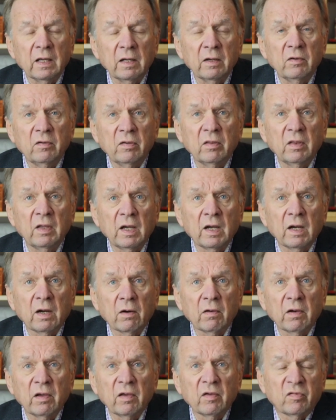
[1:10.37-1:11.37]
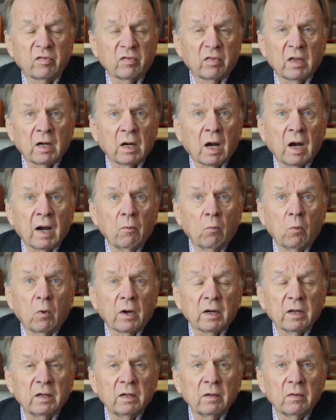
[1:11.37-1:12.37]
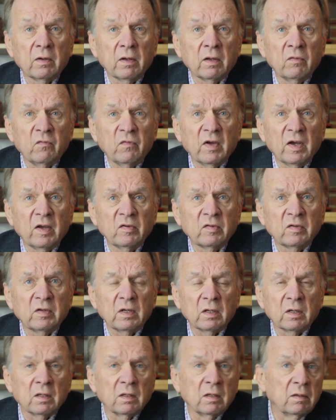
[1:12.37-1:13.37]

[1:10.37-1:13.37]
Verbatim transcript: into the areas that I wanted to invest in,